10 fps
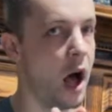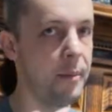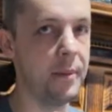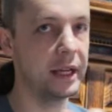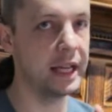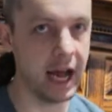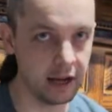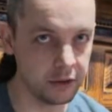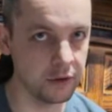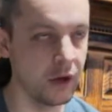
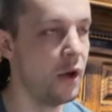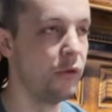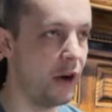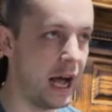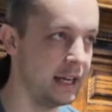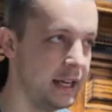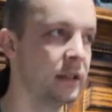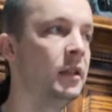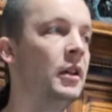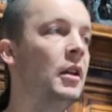mechanics, fighting,
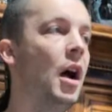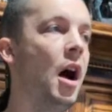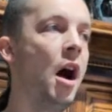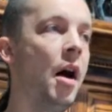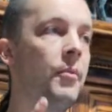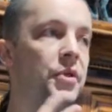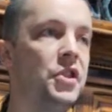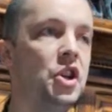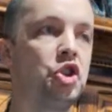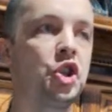
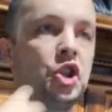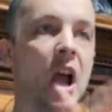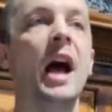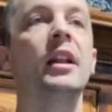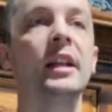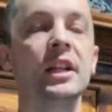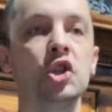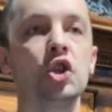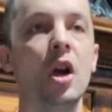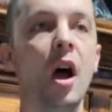the
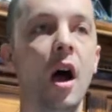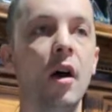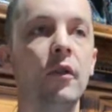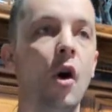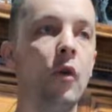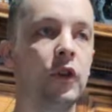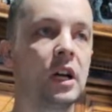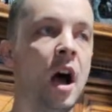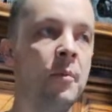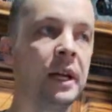challenge of
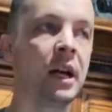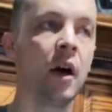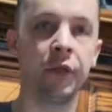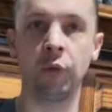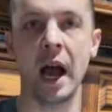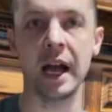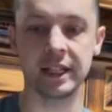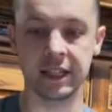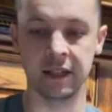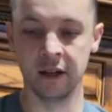overcoming a
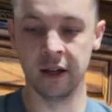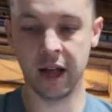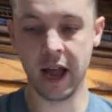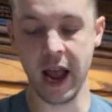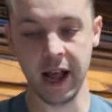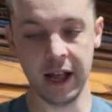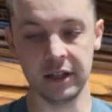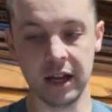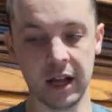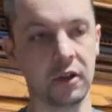threat,
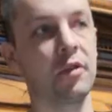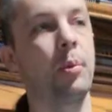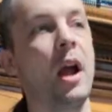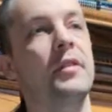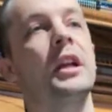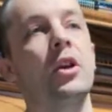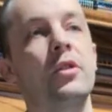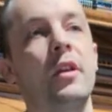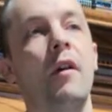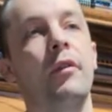and expressing
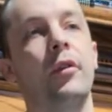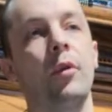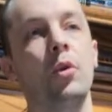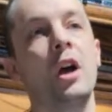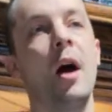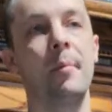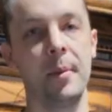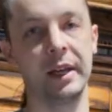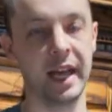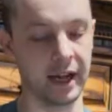yourself through combat
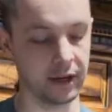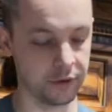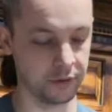mechanics.